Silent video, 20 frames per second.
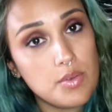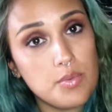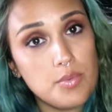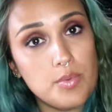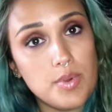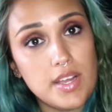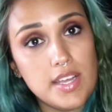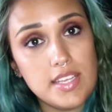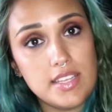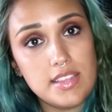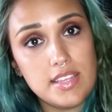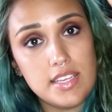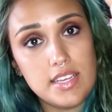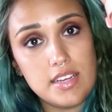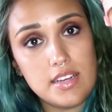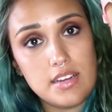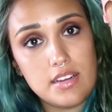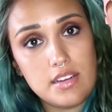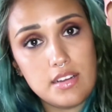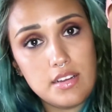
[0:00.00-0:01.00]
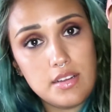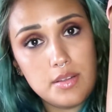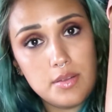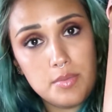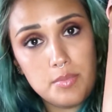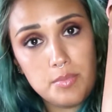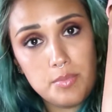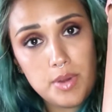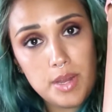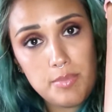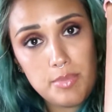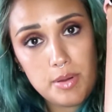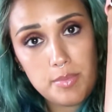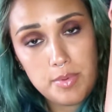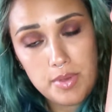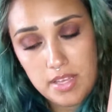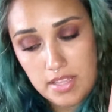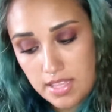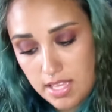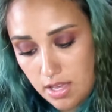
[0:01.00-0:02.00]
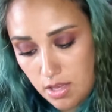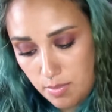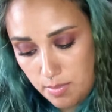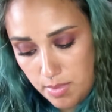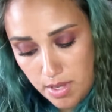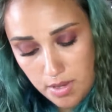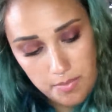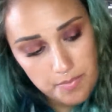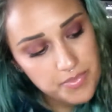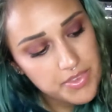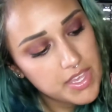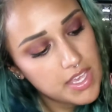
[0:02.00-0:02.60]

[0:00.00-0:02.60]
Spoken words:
Right there, bright purple at the elbow.